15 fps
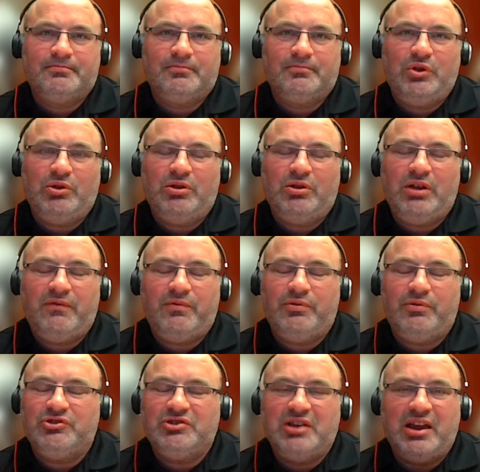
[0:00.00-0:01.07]
Your life will
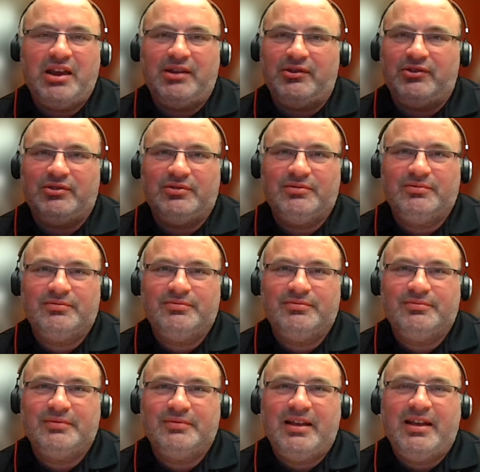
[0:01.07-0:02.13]
change.
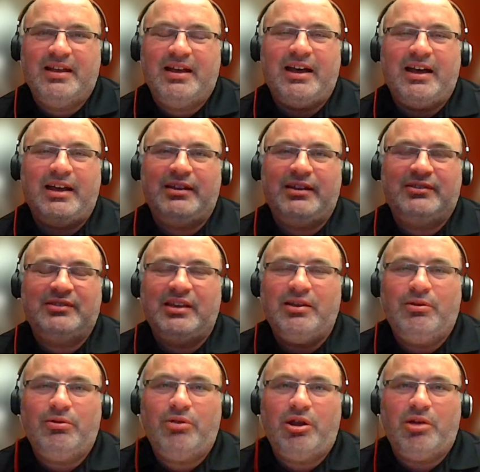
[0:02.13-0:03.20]
I, I say
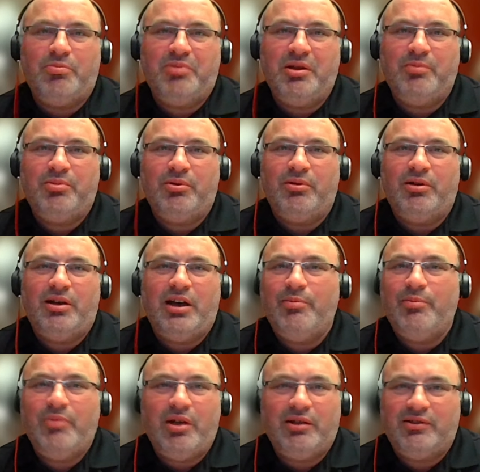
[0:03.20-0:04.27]
to a lot of people,
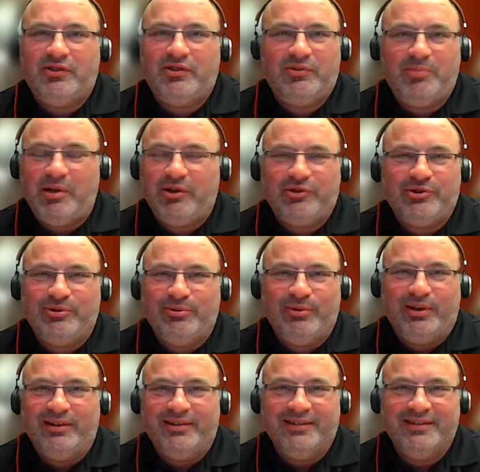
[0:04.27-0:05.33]
I'm not the special
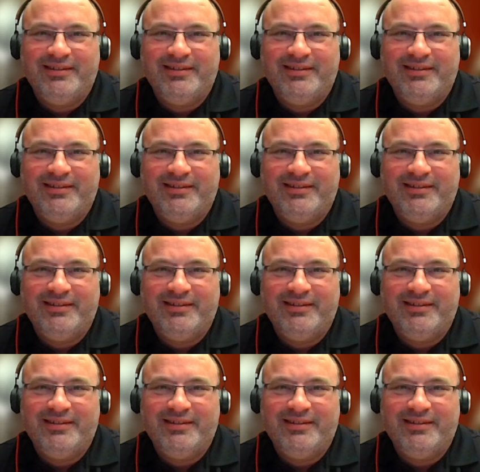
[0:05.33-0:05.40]
one.